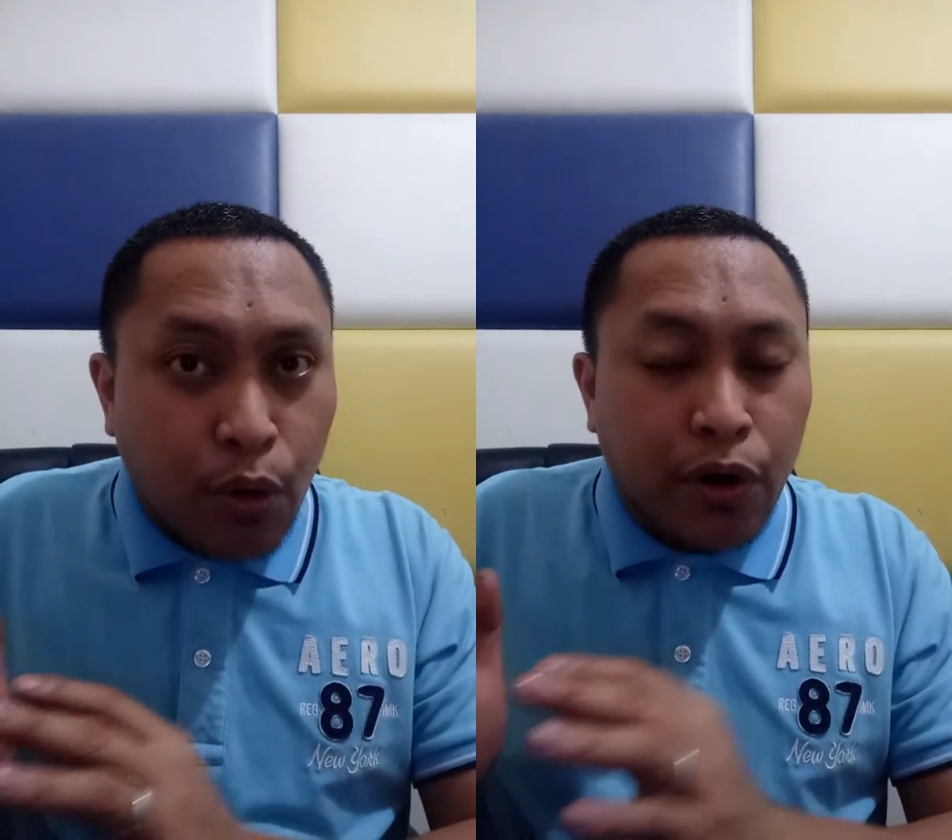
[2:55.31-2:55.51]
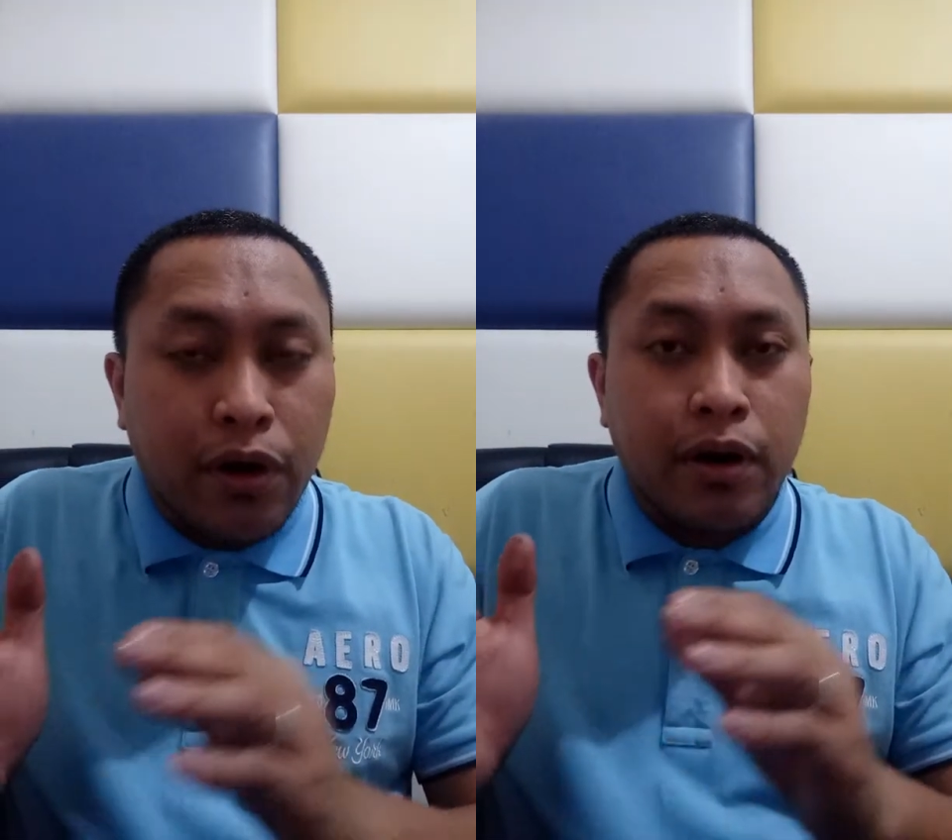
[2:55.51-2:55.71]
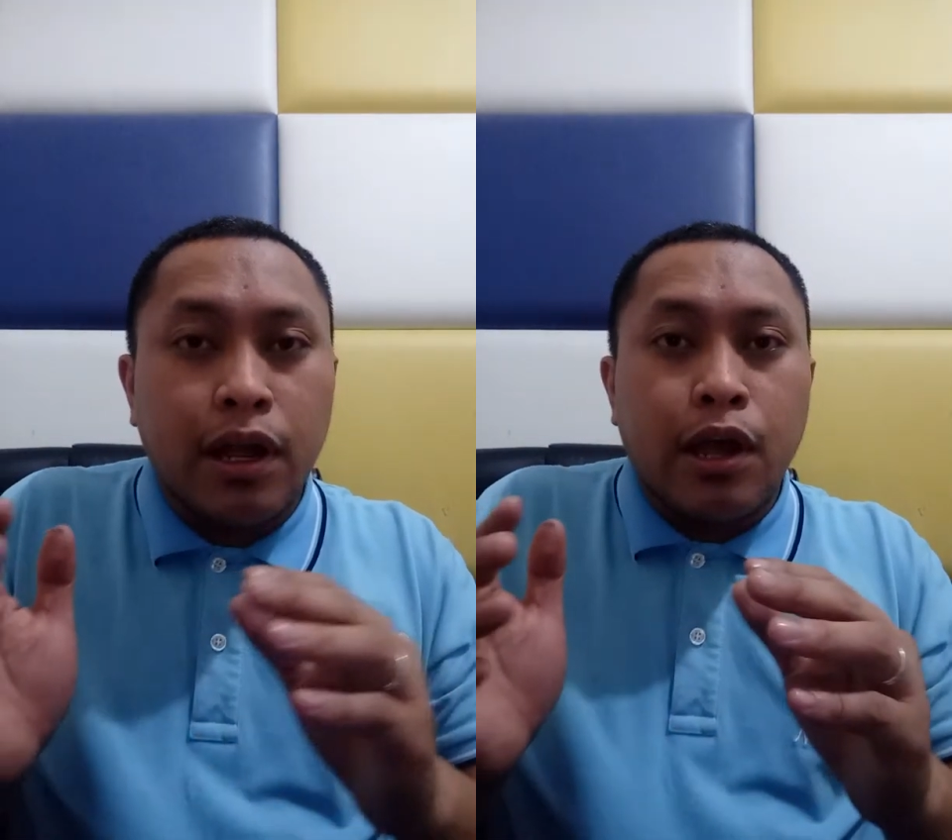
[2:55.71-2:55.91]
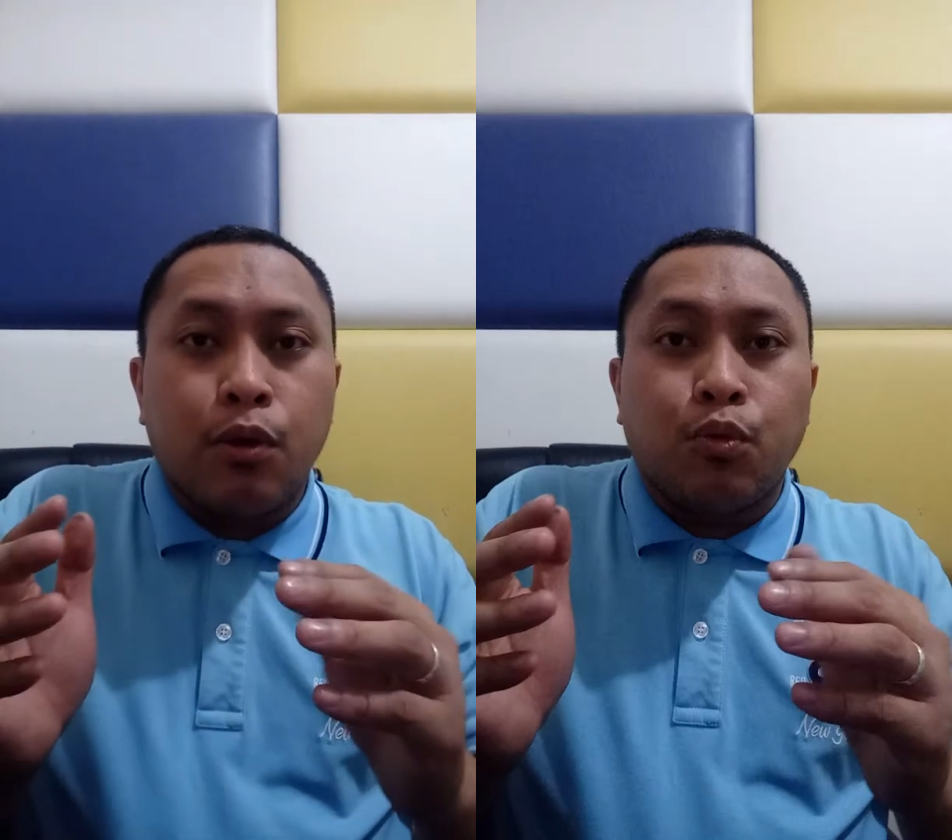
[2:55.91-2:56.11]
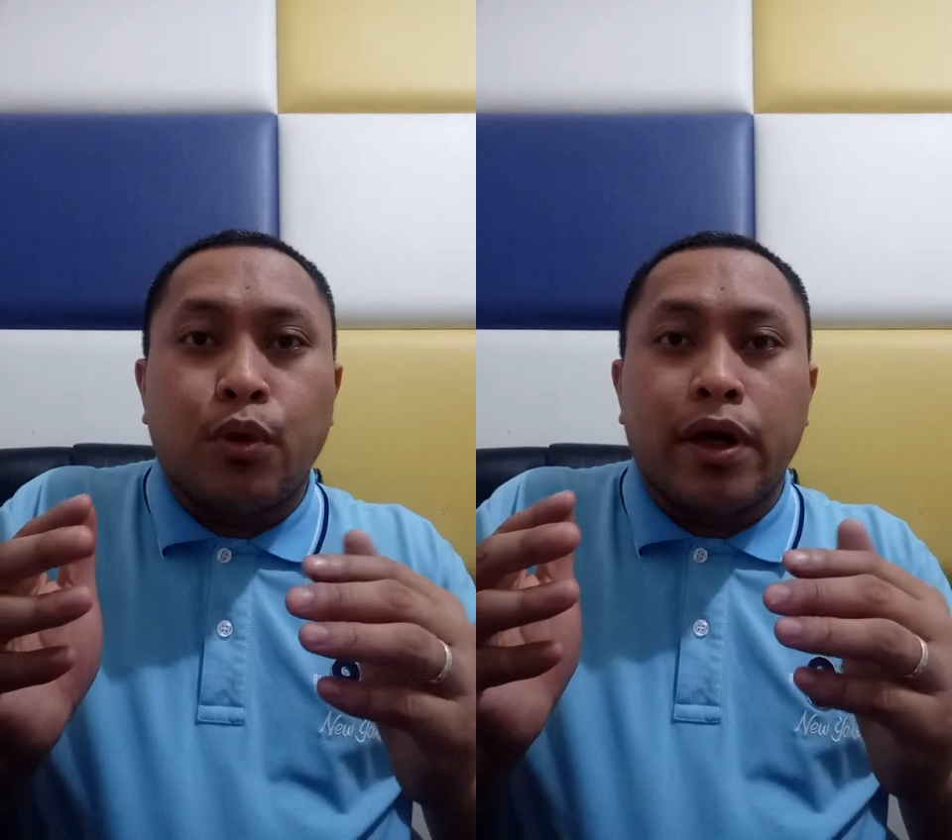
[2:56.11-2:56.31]
or
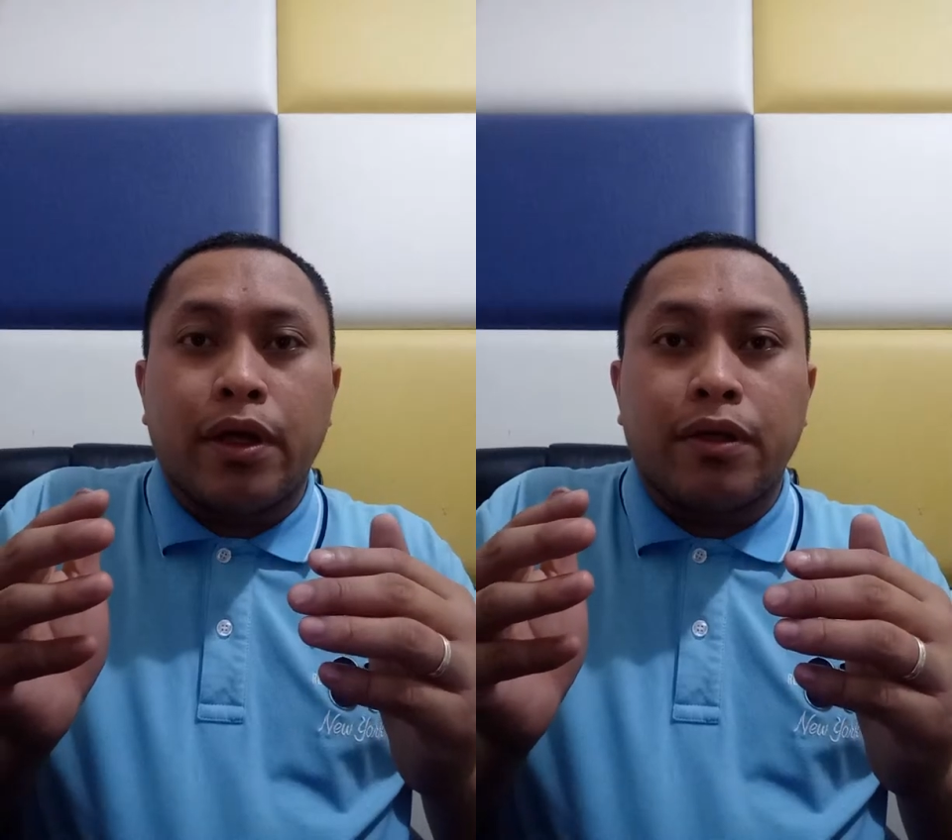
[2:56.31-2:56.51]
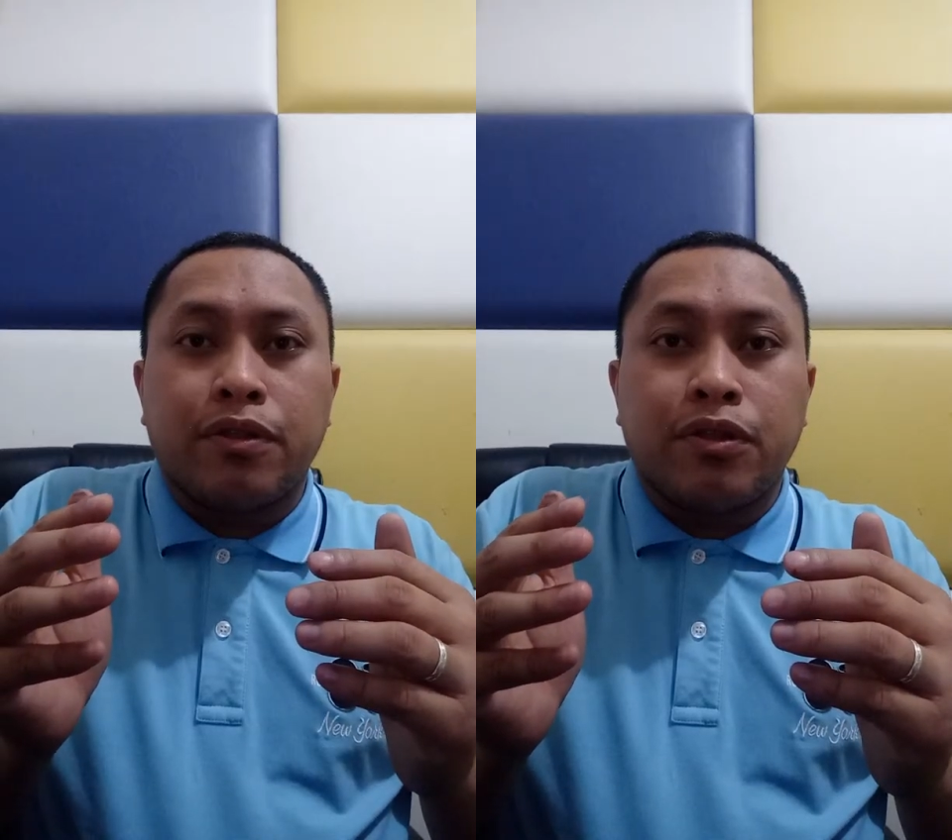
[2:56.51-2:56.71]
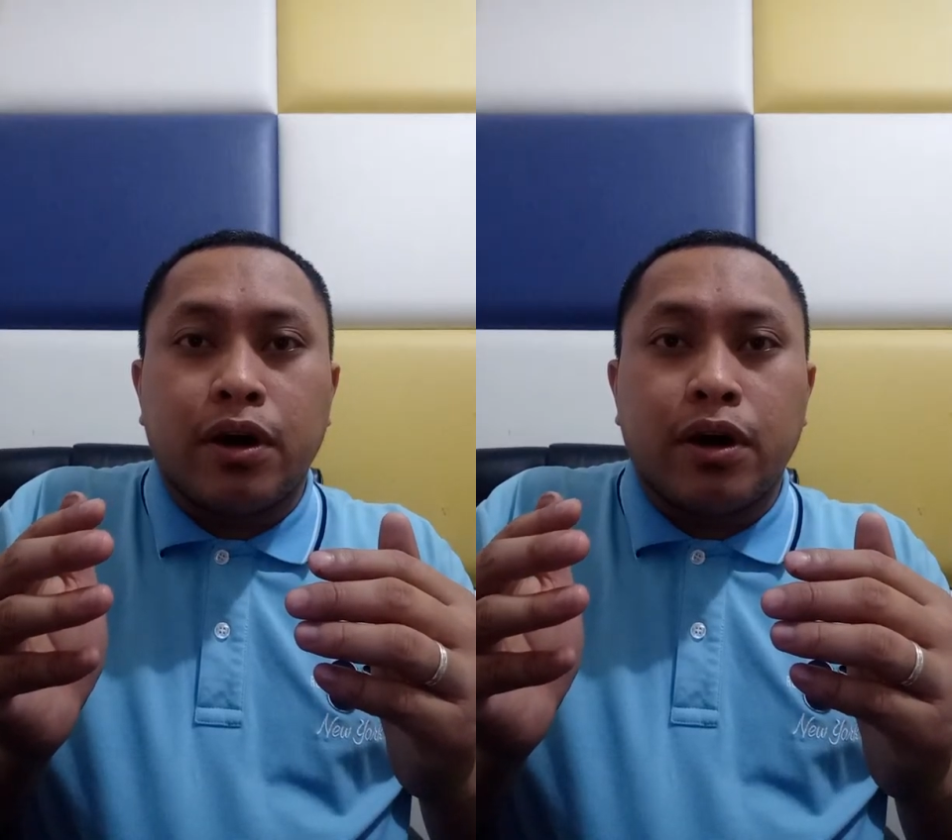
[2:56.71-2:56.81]
with,